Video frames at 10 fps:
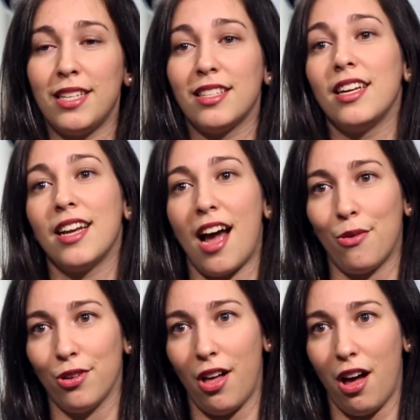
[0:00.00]
basically an
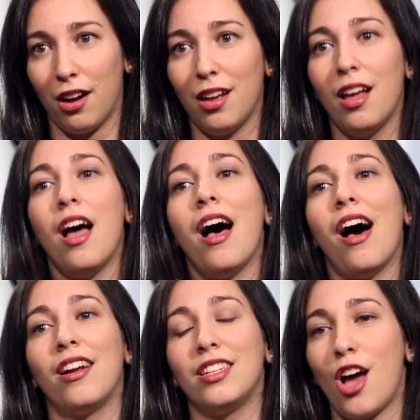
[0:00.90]
hour long
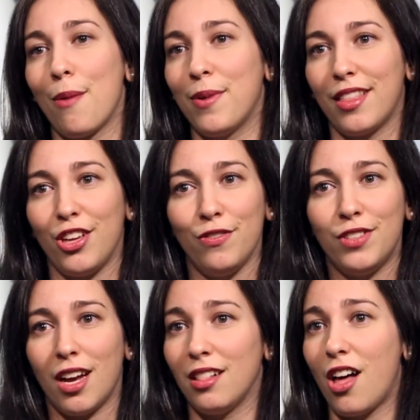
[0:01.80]
on a topic that
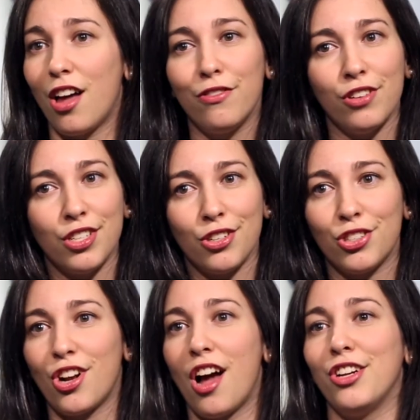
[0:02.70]
you've done a lot of
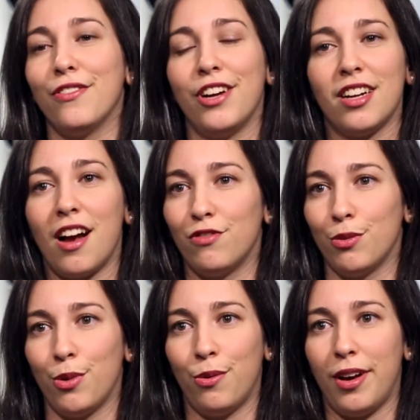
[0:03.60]
research on, you're very
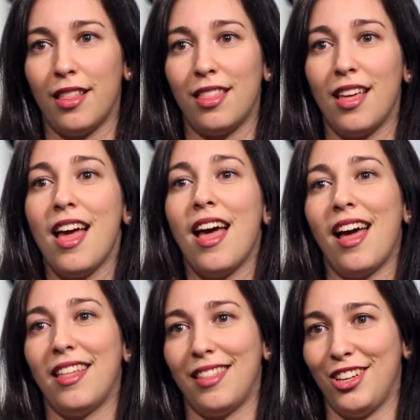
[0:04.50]
comfortable with,
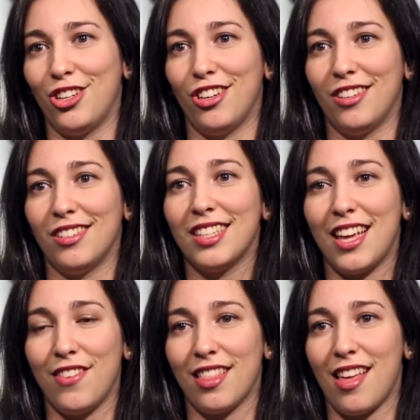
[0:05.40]
and then you're
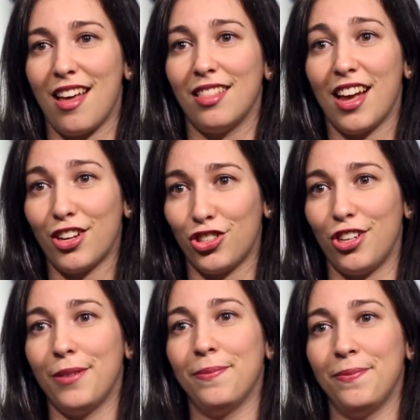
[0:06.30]
giving that lecture.